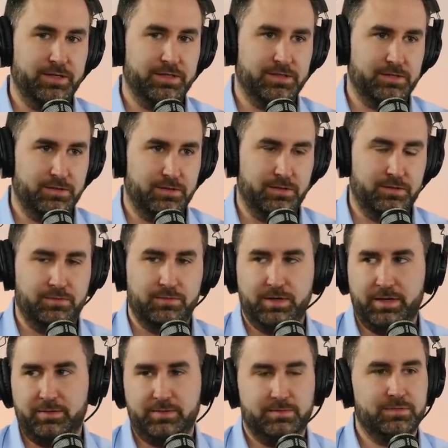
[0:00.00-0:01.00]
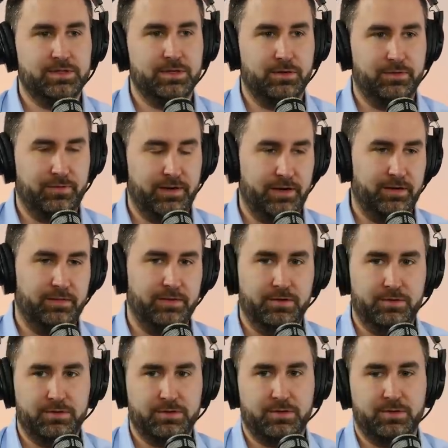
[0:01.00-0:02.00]
registered and certified on the
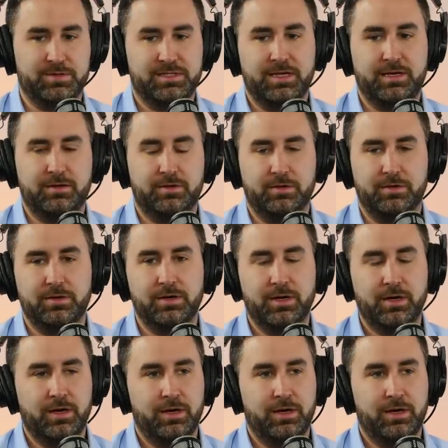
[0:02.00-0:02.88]
new script standard,